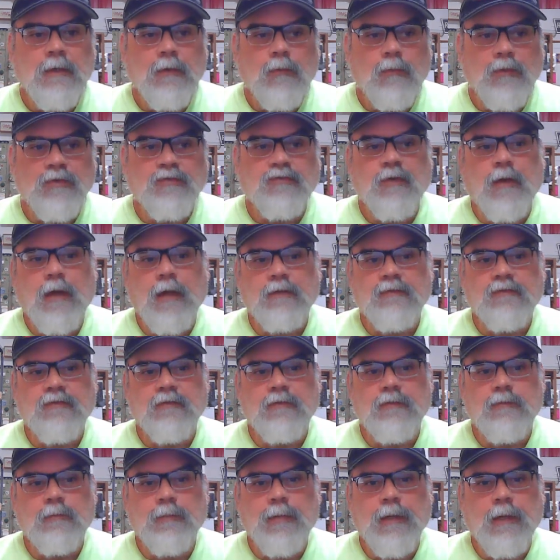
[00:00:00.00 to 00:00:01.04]
We tried
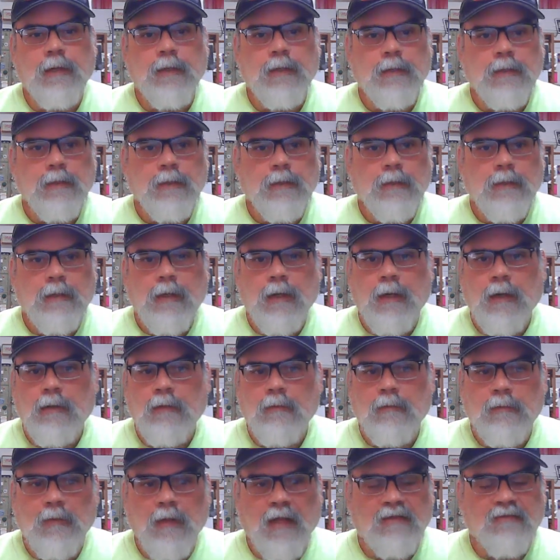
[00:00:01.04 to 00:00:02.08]
to, but
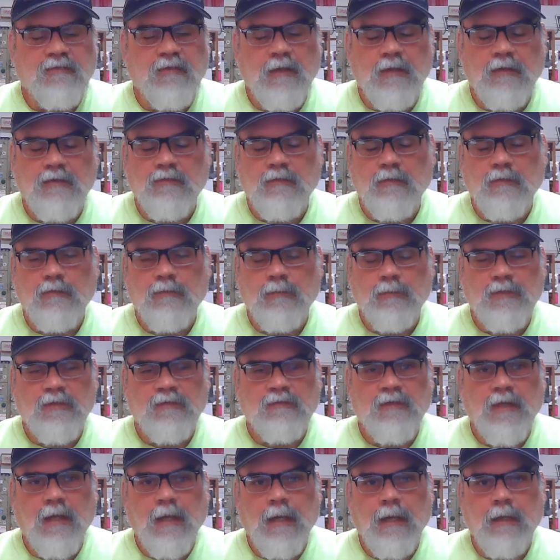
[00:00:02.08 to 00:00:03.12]
lots of issues with
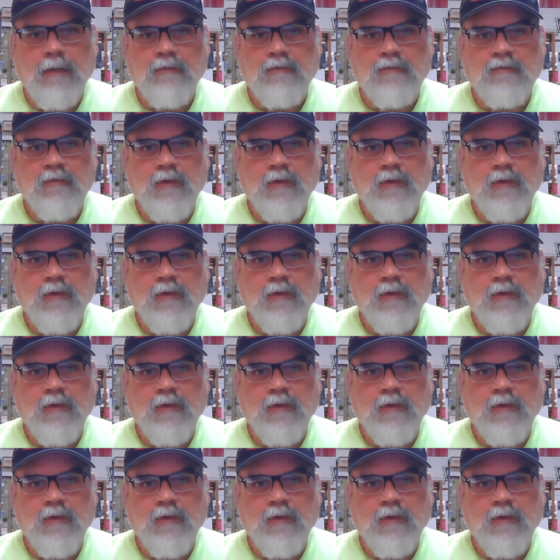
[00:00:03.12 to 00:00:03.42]
the tags.